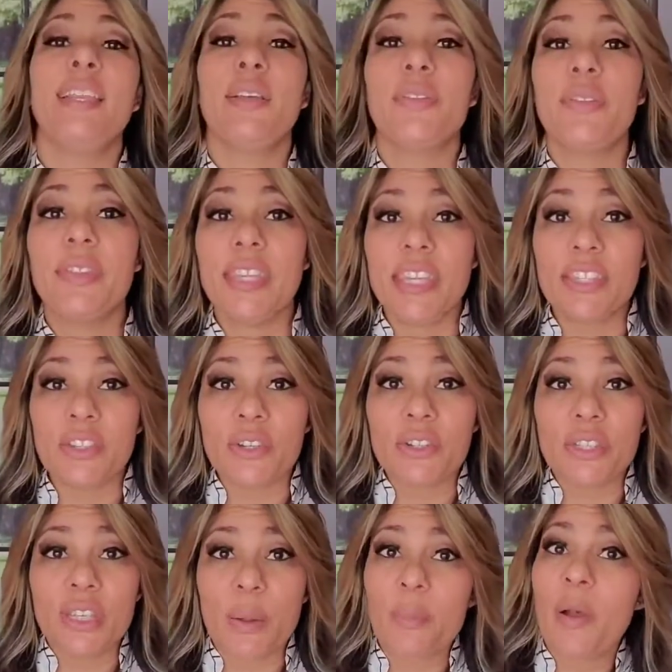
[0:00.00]
Now, these are
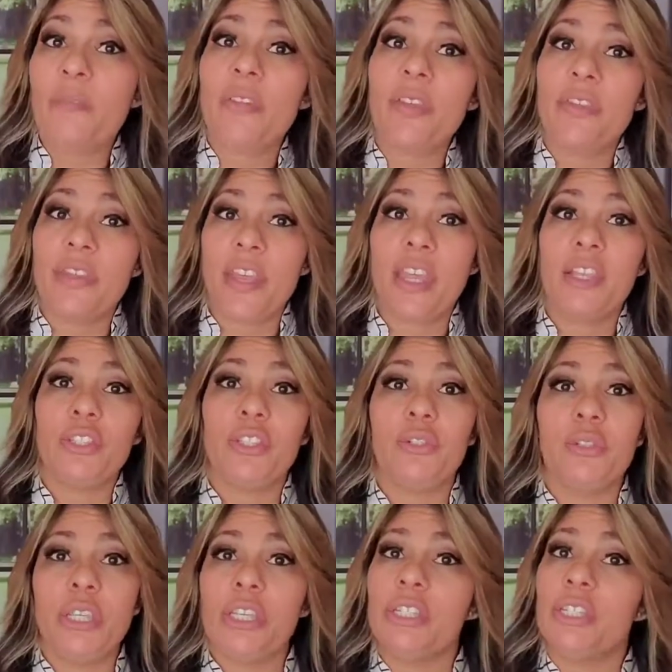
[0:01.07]
some of the things
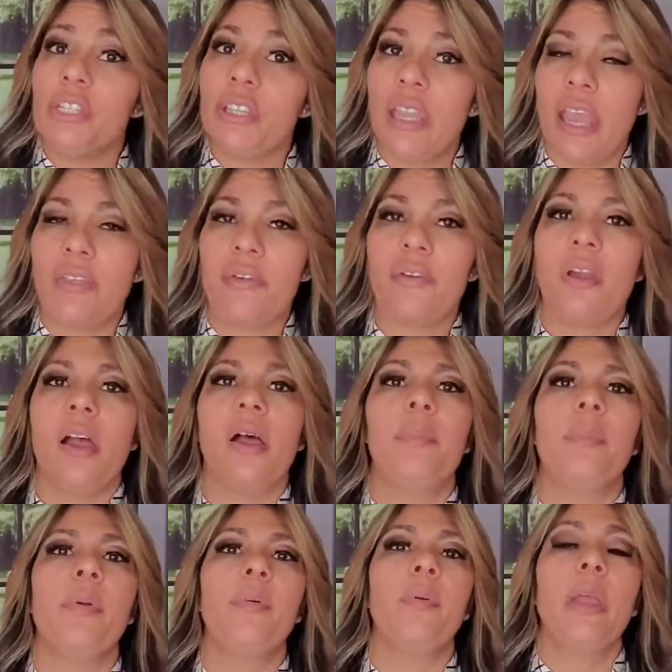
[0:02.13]
you need to gather
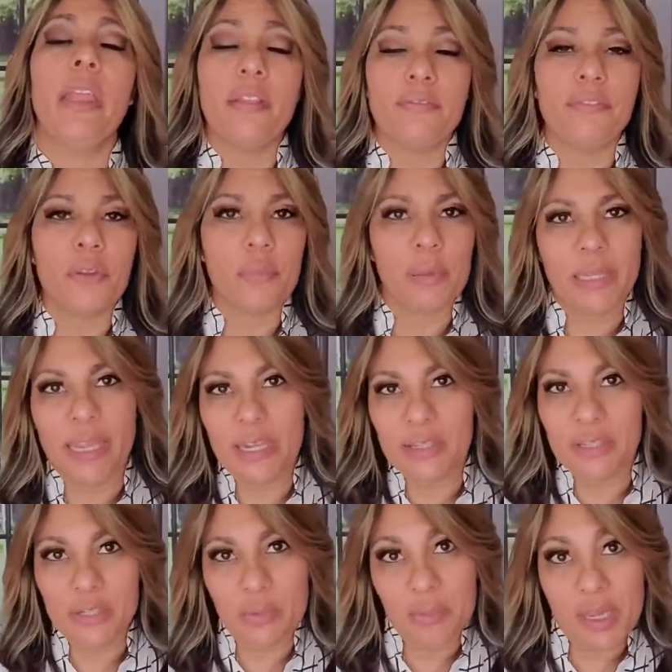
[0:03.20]
up if you're
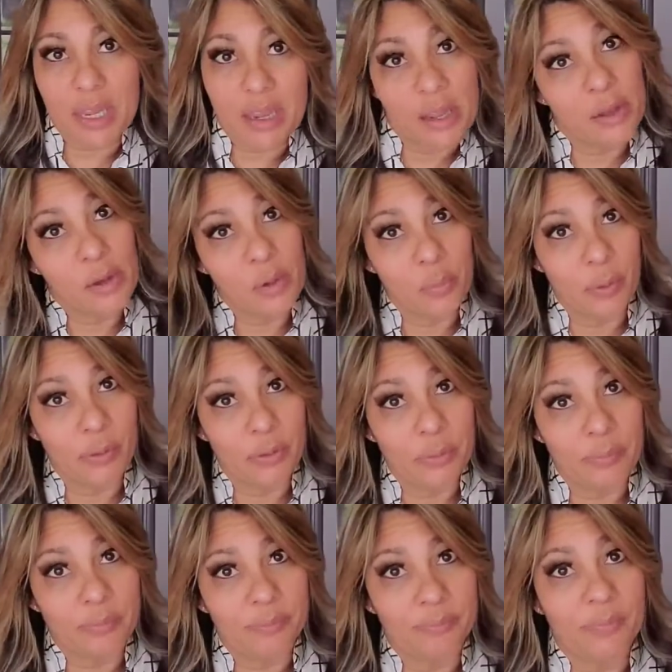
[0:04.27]
planning to be a
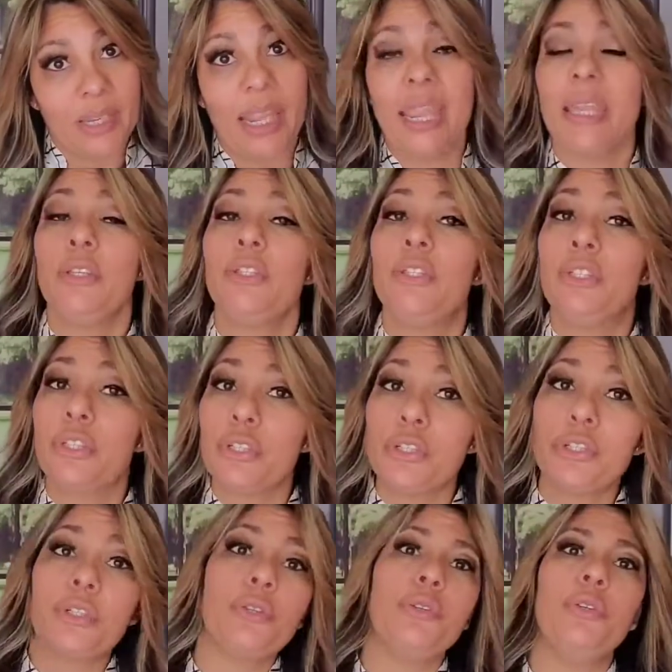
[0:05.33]
homeowner and
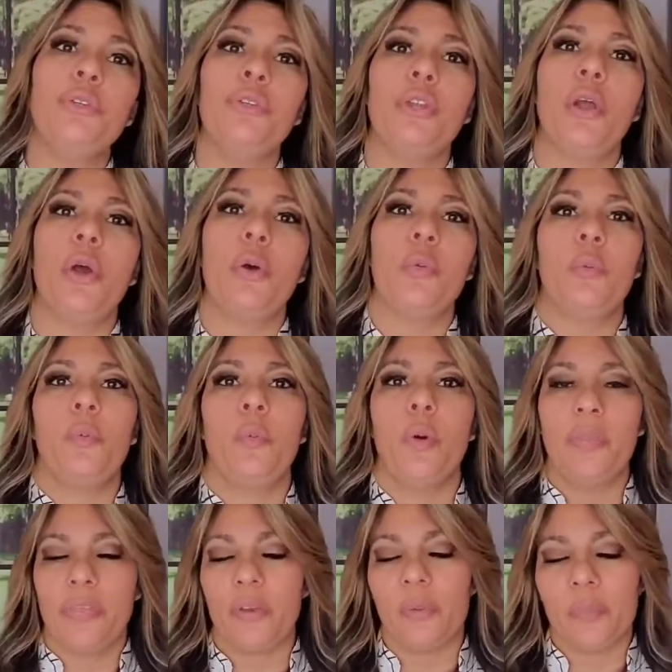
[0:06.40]
just so you know
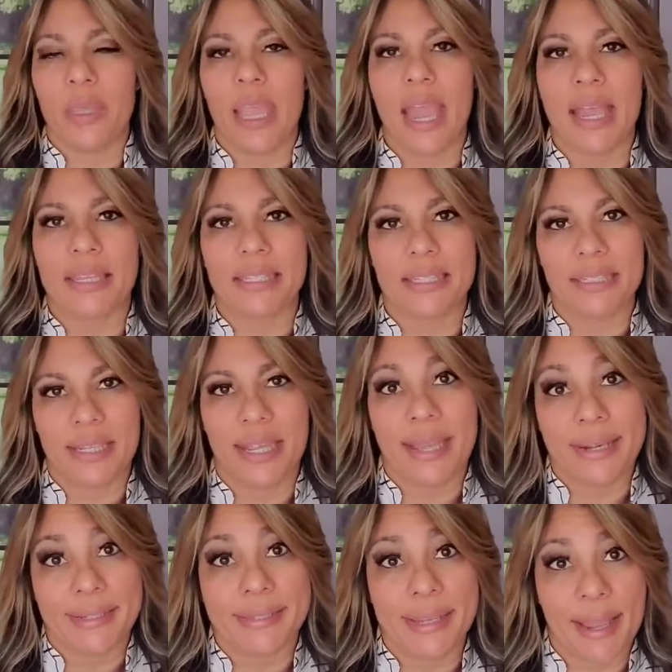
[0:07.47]
what they'll be asking
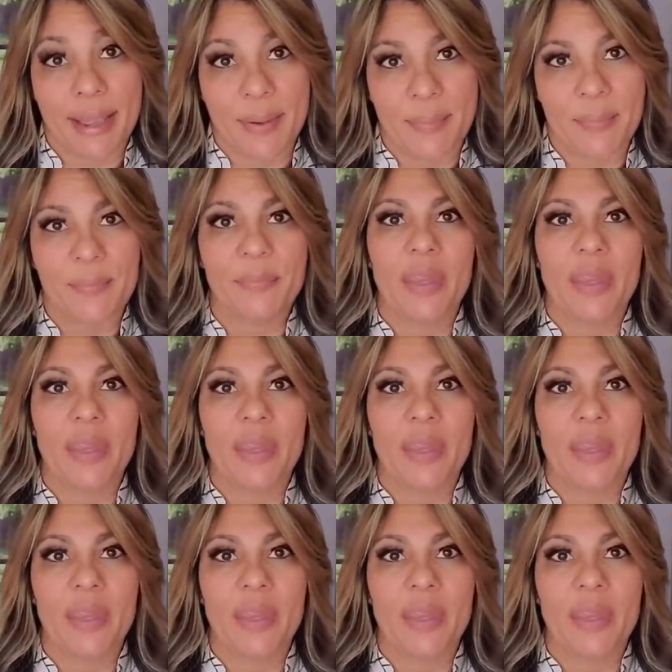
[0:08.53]
ahead of time.